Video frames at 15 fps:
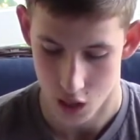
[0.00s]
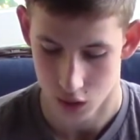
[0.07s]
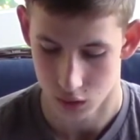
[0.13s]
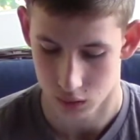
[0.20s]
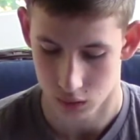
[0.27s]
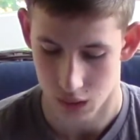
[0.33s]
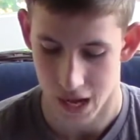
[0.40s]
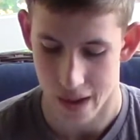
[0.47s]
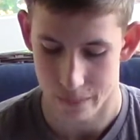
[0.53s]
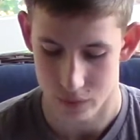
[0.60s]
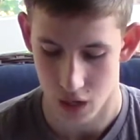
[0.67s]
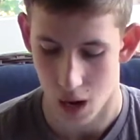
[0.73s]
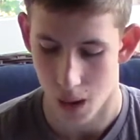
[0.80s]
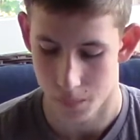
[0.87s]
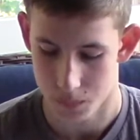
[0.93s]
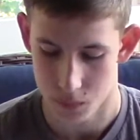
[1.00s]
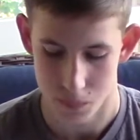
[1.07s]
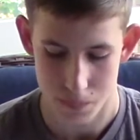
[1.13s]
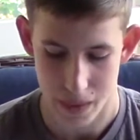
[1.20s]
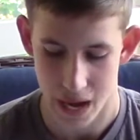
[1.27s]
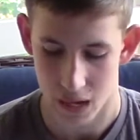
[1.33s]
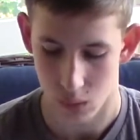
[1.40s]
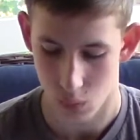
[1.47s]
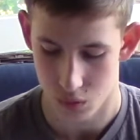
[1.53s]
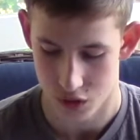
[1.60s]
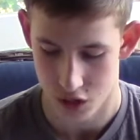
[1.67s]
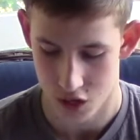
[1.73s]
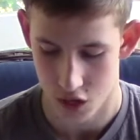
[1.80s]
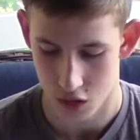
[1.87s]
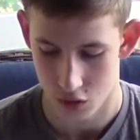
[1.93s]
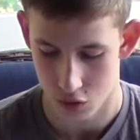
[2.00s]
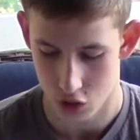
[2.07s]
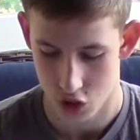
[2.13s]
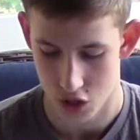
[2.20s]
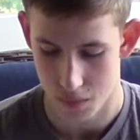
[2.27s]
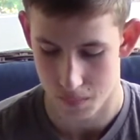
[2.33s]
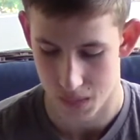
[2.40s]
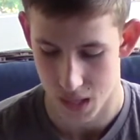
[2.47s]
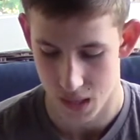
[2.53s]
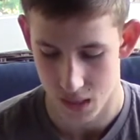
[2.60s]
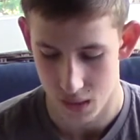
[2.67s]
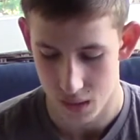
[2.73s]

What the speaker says: and laptops back with the other shipment,"